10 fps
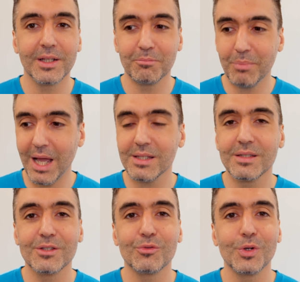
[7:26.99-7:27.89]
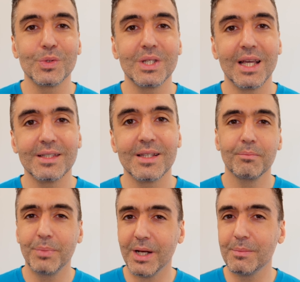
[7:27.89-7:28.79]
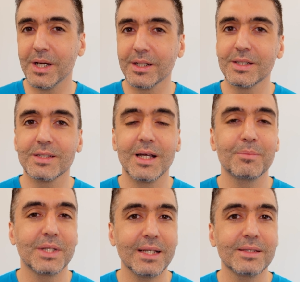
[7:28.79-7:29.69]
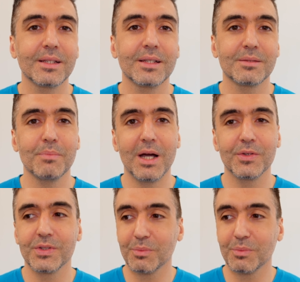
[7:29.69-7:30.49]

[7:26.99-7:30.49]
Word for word: It passes the road test, but I'm not gonna stop testing this mouse.